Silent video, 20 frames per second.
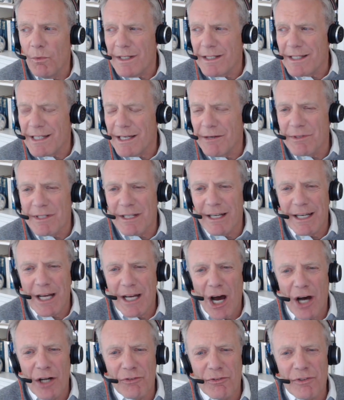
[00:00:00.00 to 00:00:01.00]
want to say it was
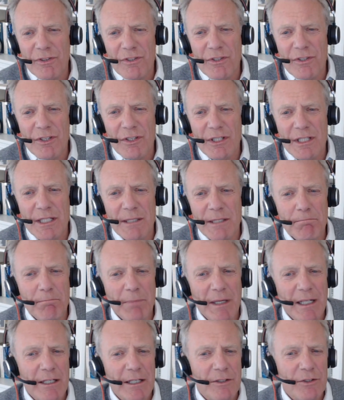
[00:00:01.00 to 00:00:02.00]
like 130
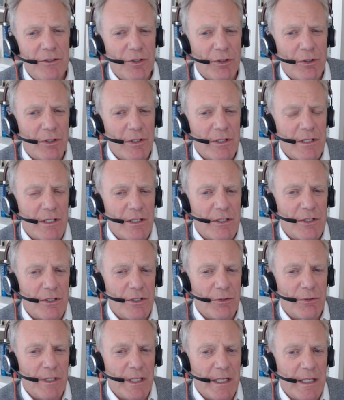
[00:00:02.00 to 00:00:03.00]
billion dollars in two